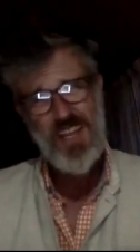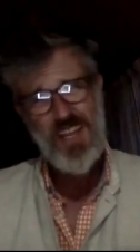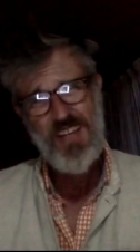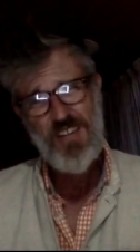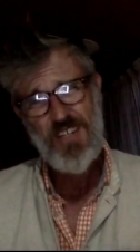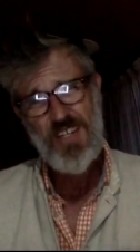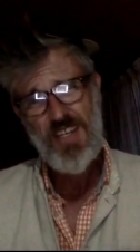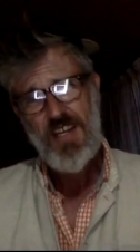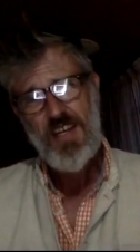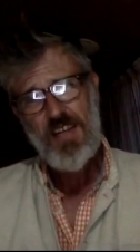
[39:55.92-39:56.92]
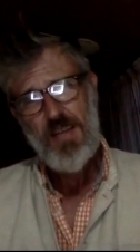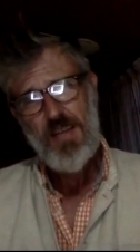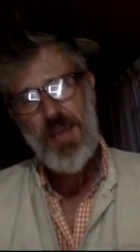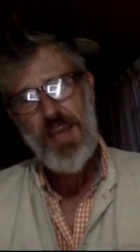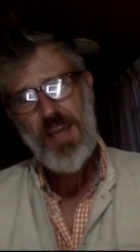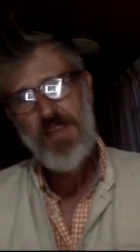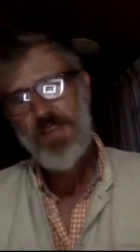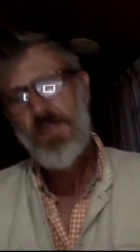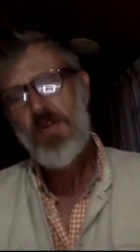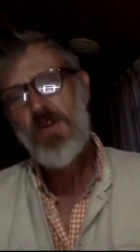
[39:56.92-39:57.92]
energy that behaves like
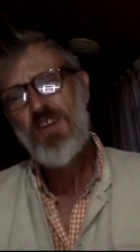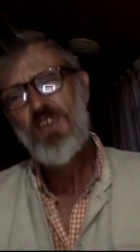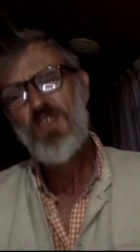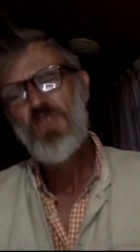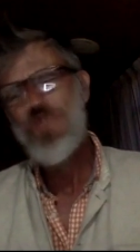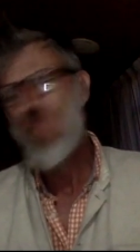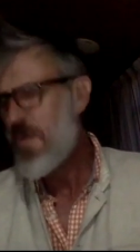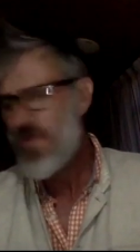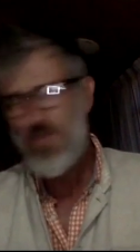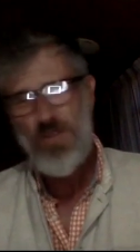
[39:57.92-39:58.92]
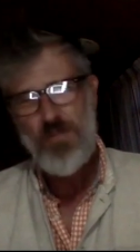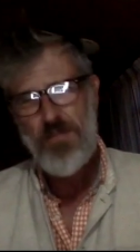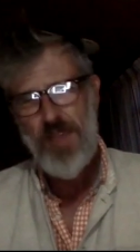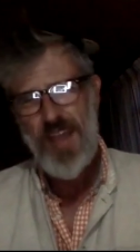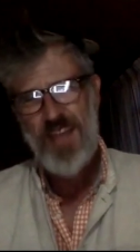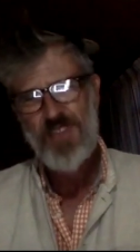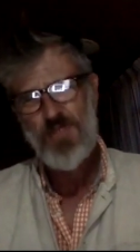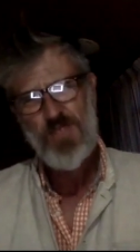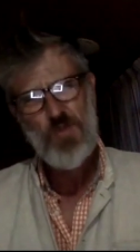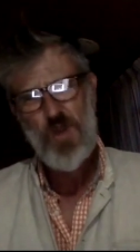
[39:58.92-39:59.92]
they've got enormous, great mass, which
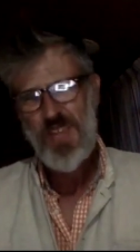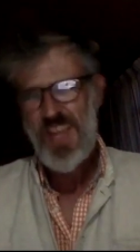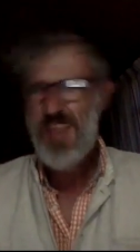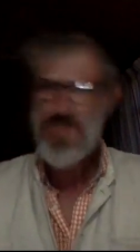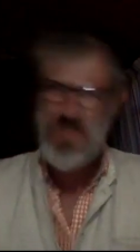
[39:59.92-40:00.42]
is why they have